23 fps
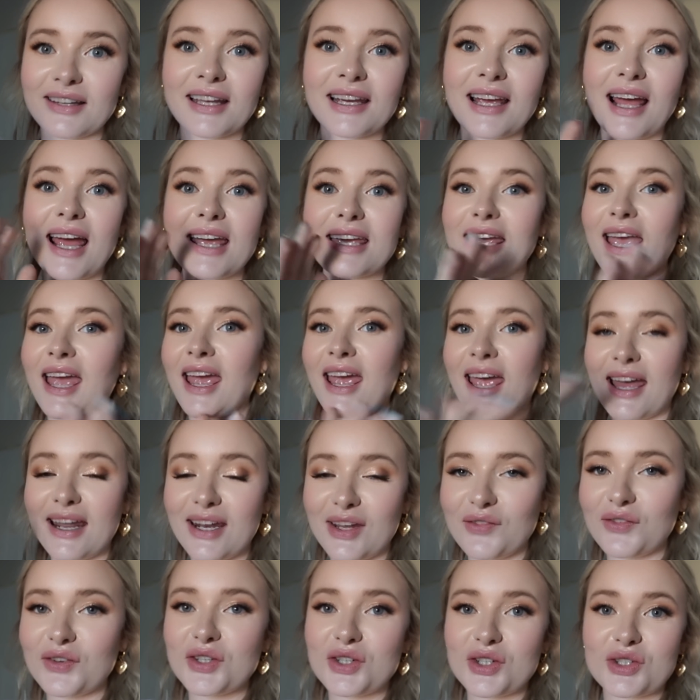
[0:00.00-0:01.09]
Like, I can't
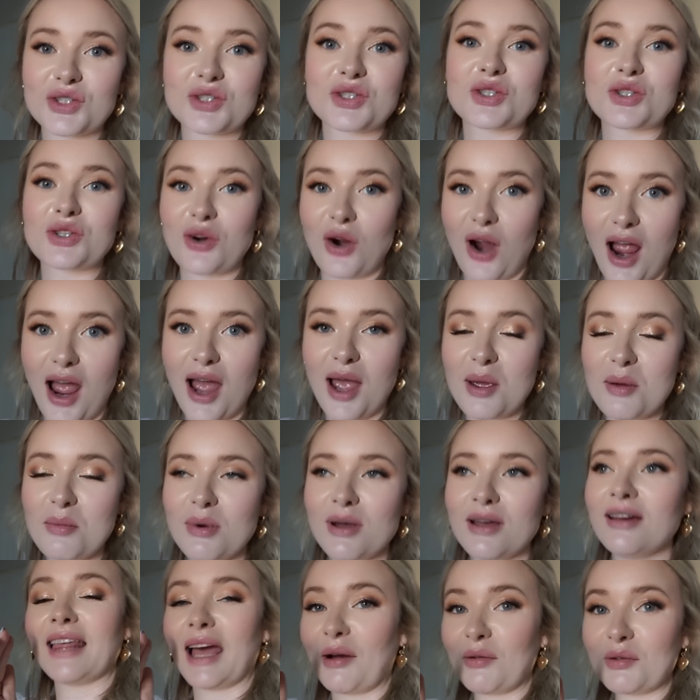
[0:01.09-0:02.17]
even
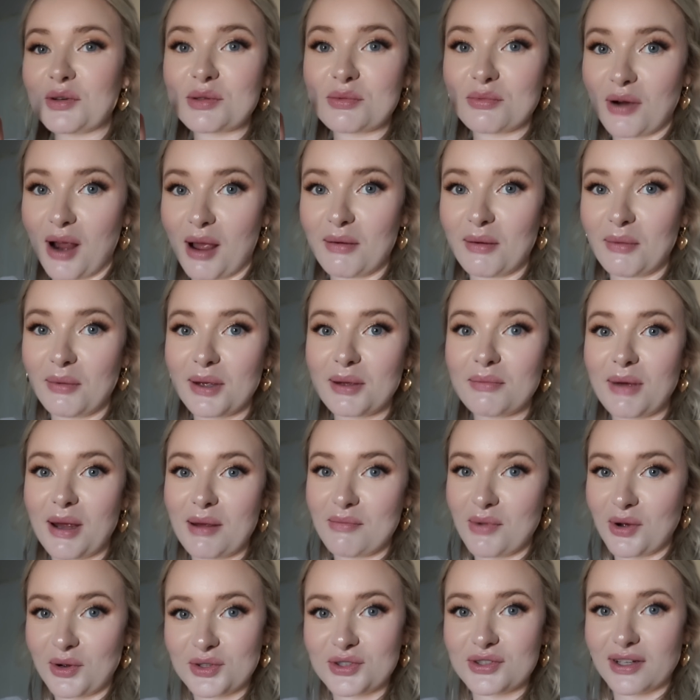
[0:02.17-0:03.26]
describe. That was probably my
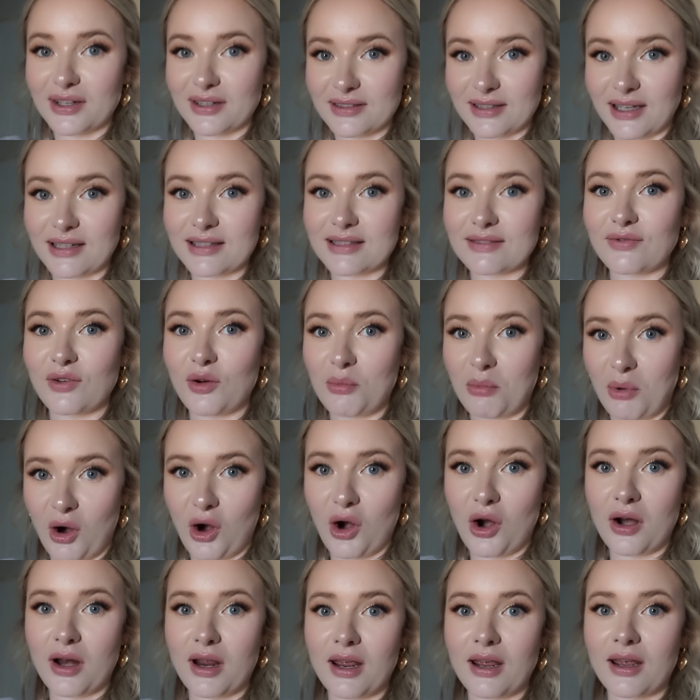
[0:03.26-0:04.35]
most successful
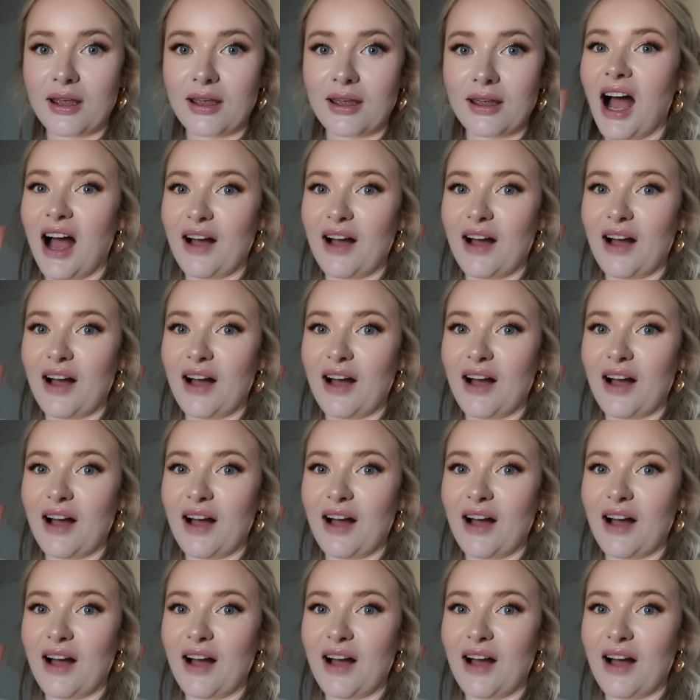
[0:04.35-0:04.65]
party.